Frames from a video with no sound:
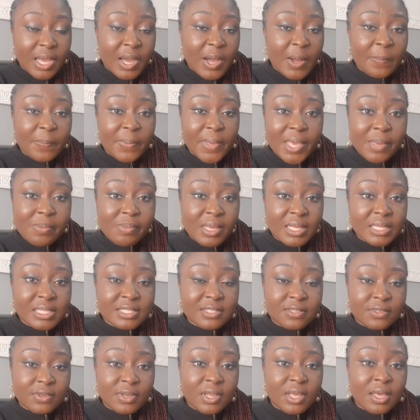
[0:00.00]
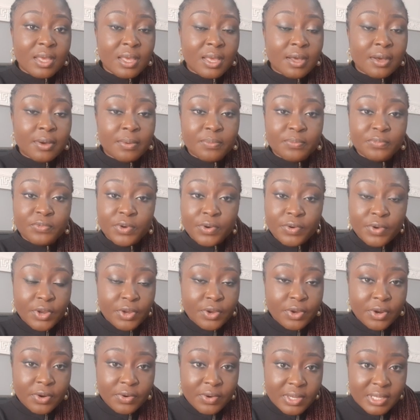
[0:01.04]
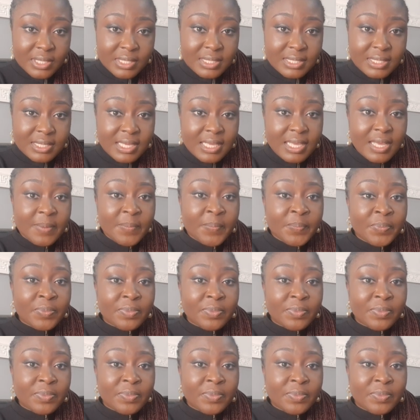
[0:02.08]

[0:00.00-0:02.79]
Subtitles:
our payments in foreign currency.